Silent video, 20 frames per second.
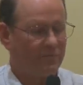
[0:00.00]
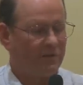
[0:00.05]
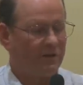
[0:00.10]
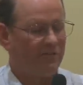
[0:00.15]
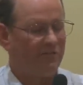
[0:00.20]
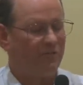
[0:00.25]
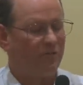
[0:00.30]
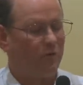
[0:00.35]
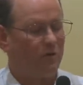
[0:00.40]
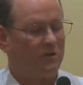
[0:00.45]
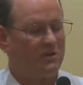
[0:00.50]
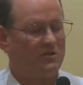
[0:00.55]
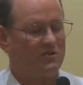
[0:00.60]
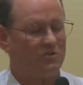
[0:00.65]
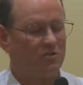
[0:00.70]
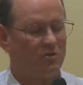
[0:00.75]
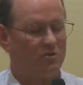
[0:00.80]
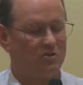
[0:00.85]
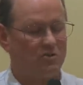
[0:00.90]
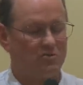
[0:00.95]
The forty
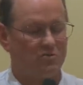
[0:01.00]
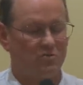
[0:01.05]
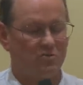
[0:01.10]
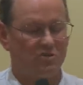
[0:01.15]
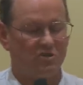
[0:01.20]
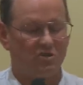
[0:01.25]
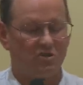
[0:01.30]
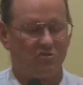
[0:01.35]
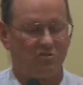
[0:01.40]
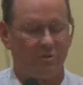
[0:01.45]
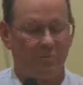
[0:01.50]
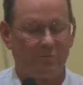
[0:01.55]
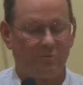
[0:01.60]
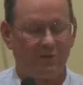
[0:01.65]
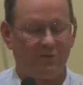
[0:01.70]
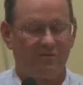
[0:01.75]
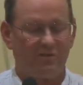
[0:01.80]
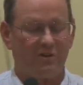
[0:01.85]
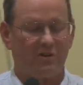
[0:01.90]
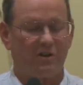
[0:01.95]
soldiers were
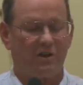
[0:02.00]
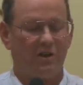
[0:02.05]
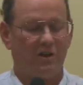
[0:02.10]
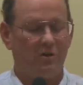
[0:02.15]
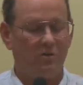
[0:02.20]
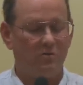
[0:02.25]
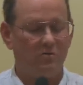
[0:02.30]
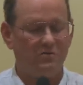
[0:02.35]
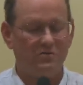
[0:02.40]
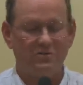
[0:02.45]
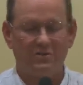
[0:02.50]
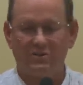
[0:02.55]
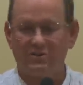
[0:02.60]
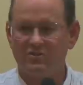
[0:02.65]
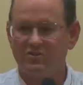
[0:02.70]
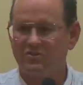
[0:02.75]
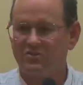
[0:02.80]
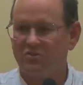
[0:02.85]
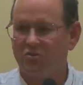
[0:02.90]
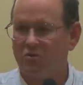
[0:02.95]
stripped of their clothes, their
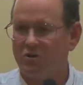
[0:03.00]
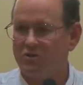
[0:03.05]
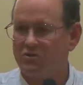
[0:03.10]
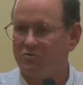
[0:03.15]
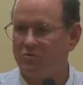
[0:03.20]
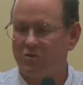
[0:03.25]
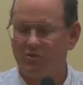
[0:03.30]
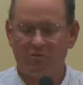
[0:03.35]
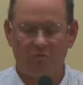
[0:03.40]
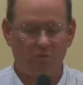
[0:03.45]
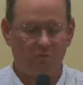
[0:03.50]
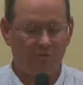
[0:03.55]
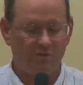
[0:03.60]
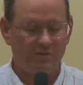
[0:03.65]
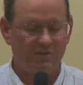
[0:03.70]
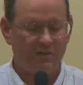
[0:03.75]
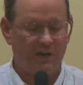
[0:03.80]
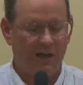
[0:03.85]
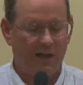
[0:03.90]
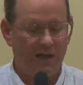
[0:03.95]
swords were thrown
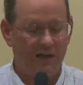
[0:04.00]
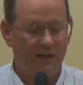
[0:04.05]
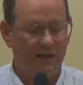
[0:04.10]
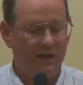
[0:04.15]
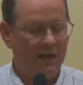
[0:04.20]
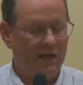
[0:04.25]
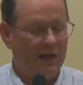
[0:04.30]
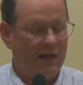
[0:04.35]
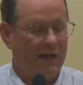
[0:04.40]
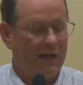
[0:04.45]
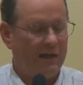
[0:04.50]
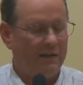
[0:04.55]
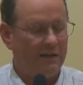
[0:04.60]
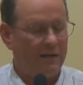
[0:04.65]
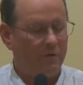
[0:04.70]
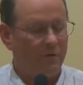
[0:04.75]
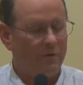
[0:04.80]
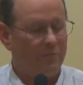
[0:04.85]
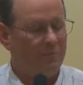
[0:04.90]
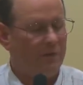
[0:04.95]
aside, and
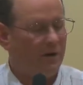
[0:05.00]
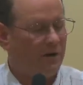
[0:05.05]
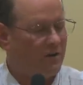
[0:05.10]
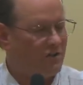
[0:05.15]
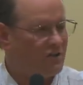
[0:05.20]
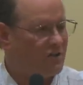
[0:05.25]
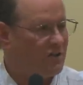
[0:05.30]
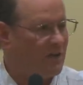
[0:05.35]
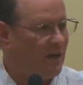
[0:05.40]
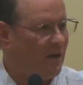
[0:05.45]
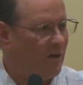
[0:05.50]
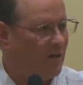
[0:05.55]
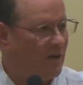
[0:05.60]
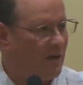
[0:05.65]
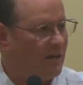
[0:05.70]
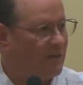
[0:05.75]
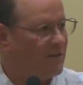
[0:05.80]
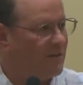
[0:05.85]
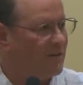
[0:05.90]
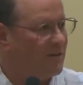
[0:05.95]
they were marched out
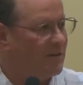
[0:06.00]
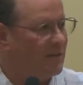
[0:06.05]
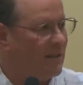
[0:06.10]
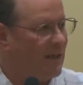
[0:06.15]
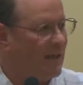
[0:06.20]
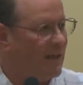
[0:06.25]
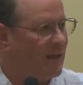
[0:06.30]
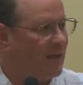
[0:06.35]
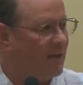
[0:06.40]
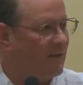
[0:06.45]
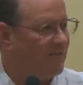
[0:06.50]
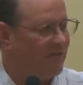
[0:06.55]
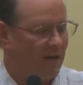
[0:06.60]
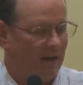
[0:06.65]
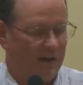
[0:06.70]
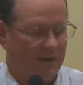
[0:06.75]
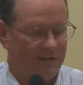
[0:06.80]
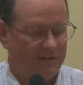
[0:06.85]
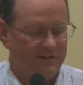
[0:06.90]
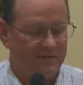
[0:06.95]
onto the lake of
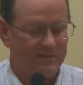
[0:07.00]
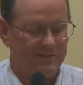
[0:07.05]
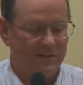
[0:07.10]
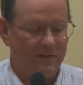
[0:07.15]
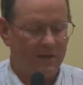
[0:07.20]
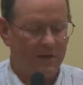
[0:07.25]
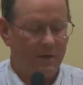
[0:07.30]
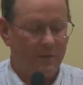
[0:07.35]
ice.